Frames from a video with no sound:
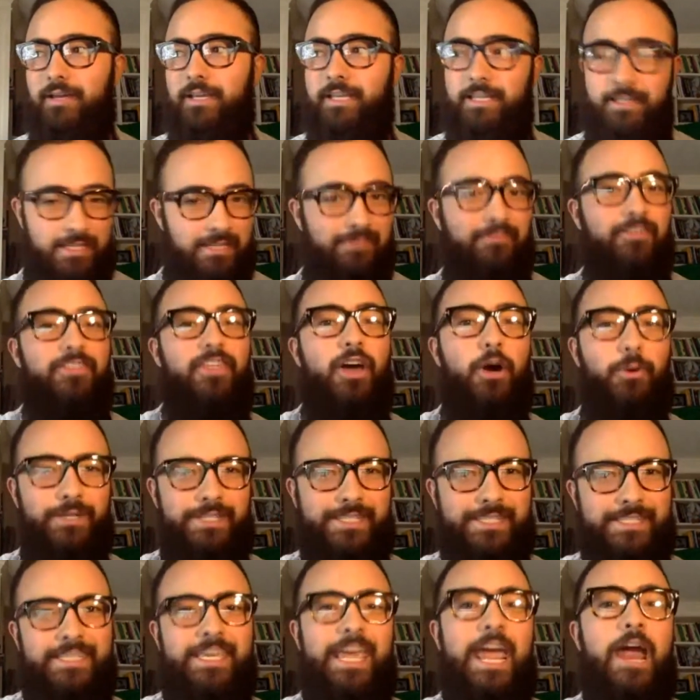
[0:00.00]
even though
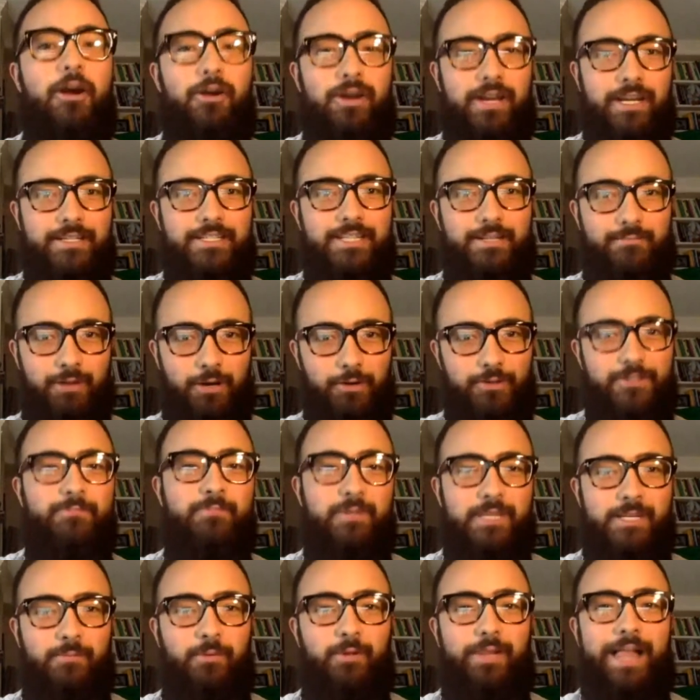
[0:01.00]
it's scary to most
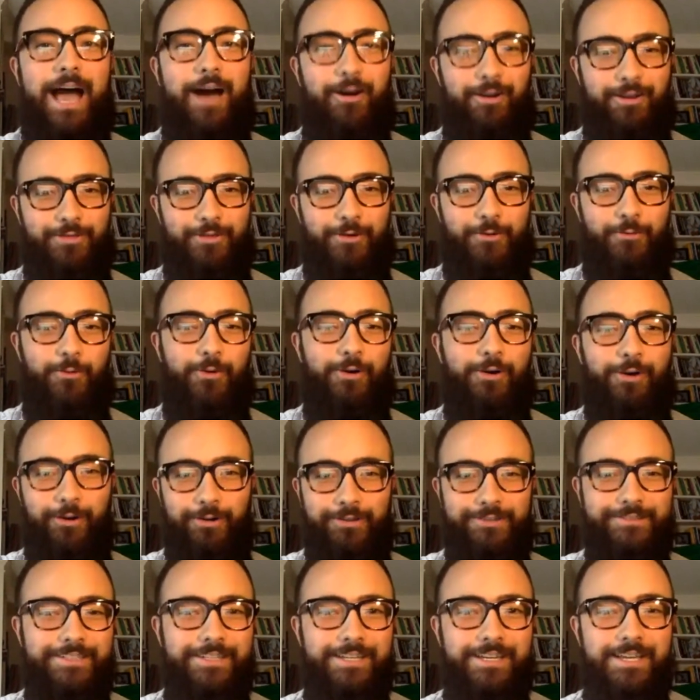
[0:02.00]
people out in the
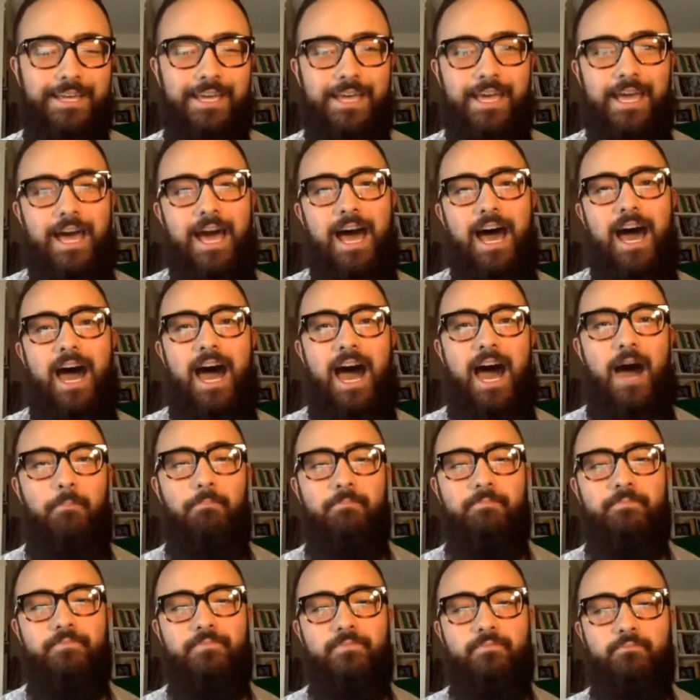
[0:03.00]
world.
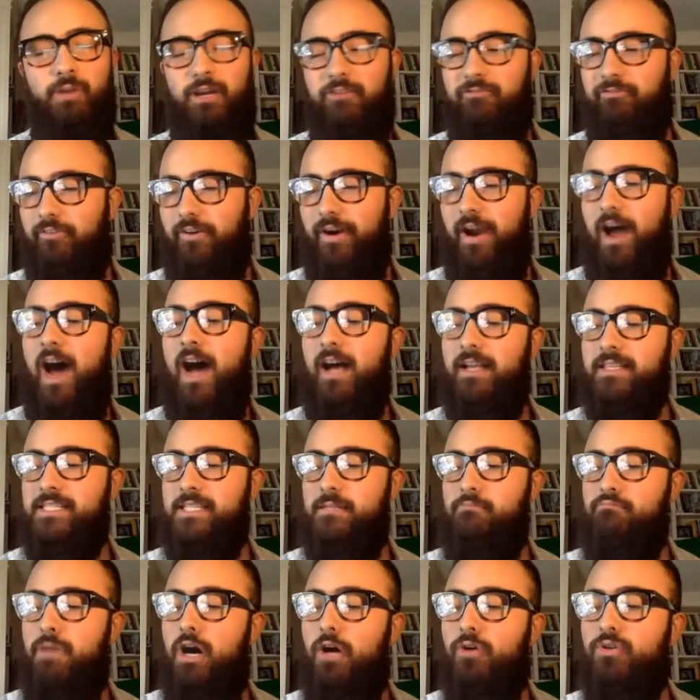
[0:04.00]
But for us,
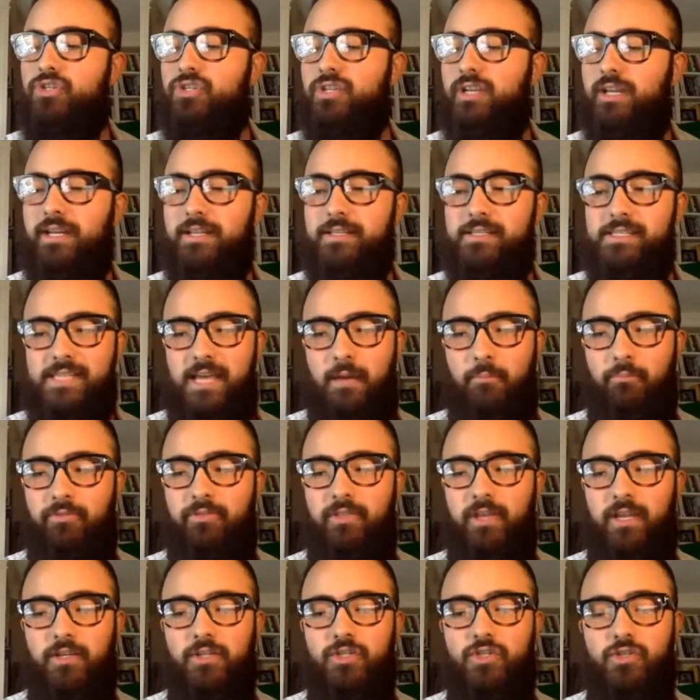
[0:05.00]
emotion is
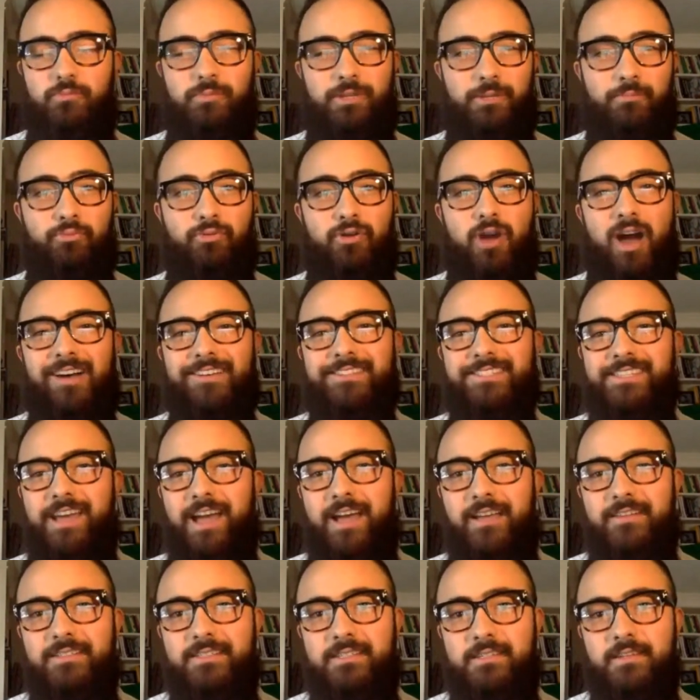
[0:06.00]
something to be
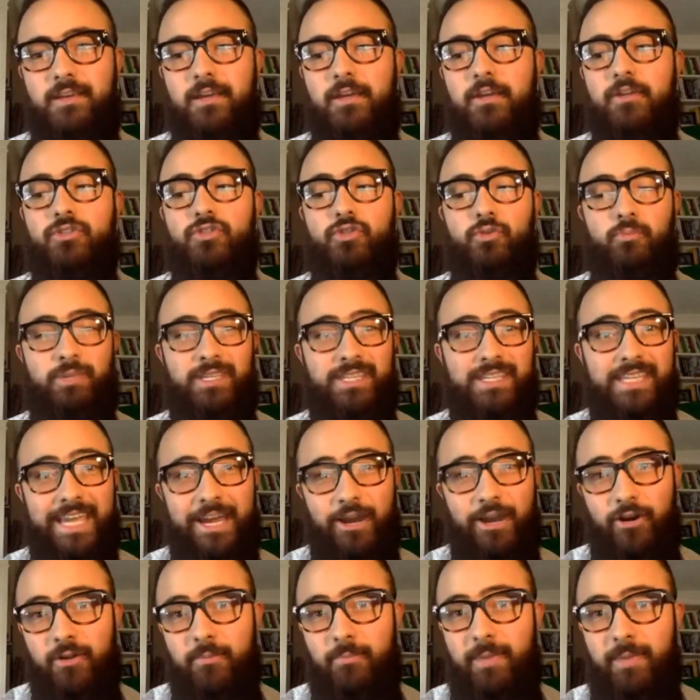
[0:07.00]
processed, to be
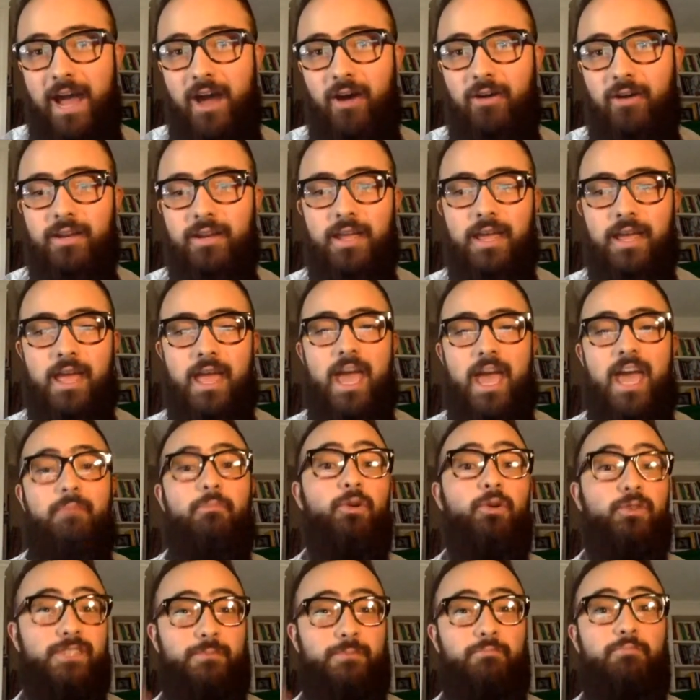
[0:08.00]
cared about, and
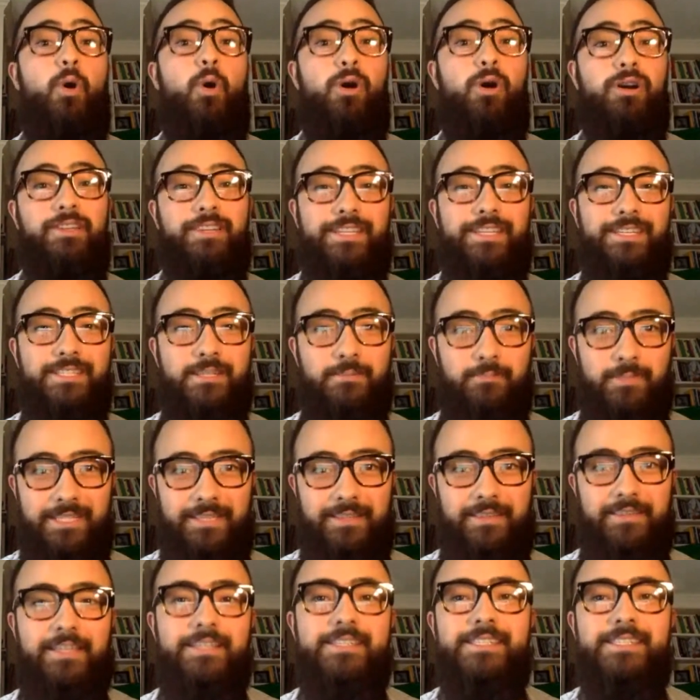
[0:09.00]
most importantly, to be
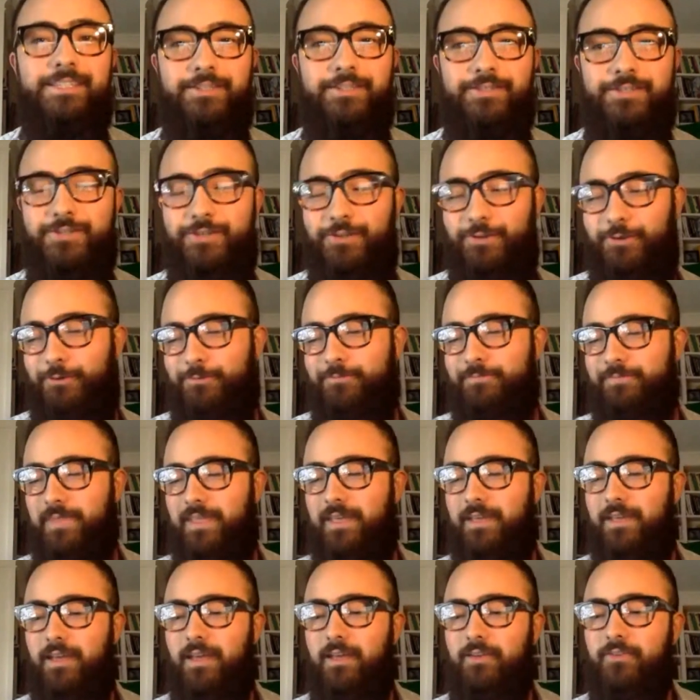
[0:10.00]
listened to.
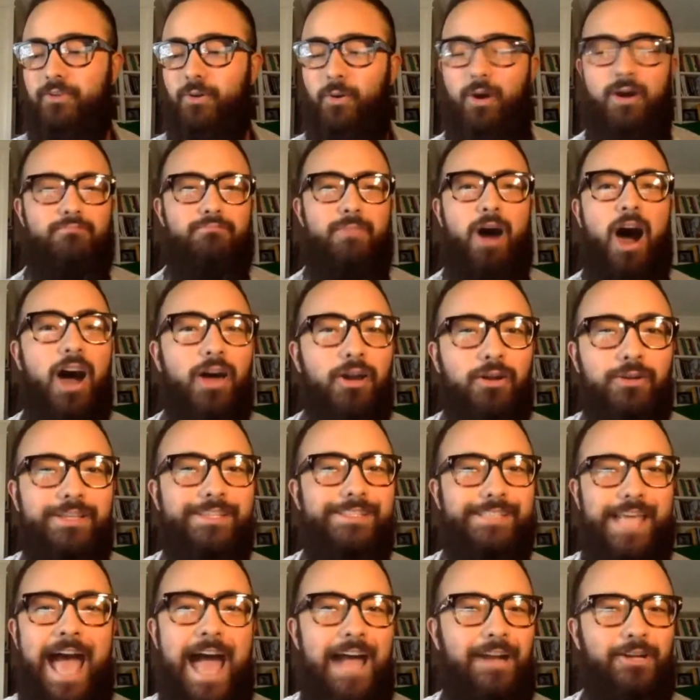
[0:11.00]
So our model
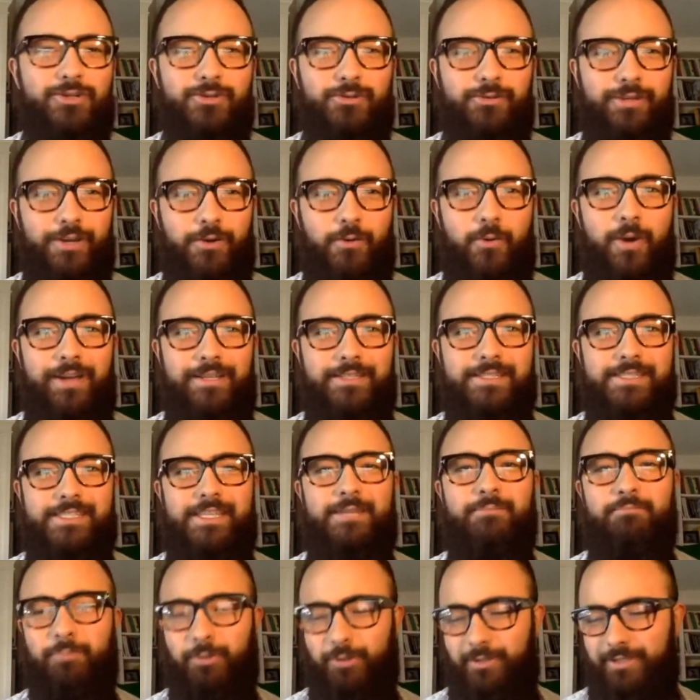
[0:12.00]
is actually quite
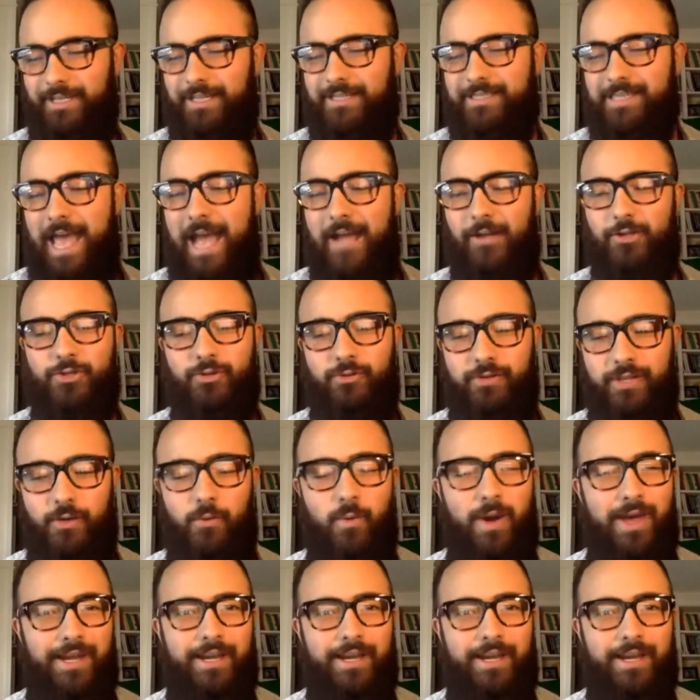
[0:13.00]
simple, and it's actually quite